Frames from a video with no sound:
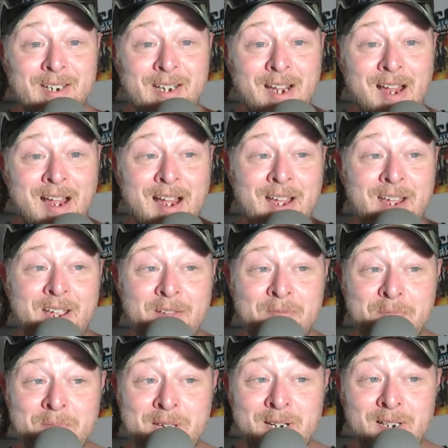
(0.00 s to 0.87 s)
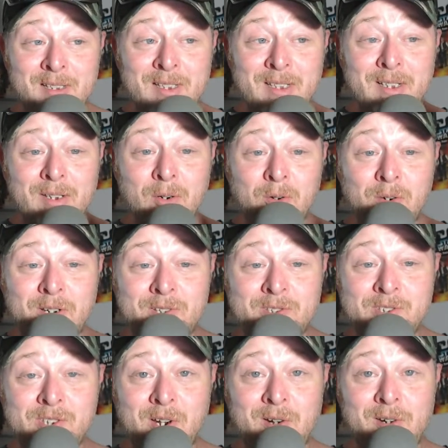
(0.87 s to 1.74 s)
I have been a little
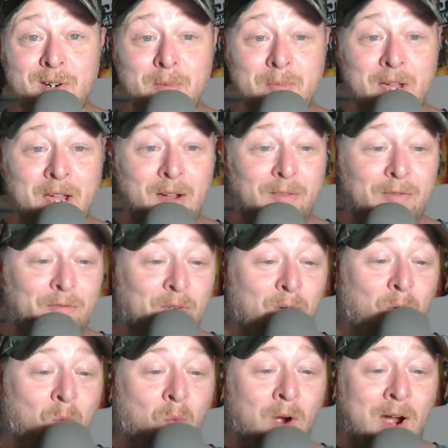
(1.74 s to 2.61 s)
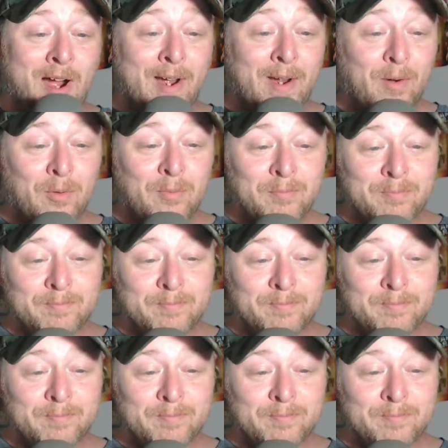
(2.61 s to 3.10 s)
concerned about for a while.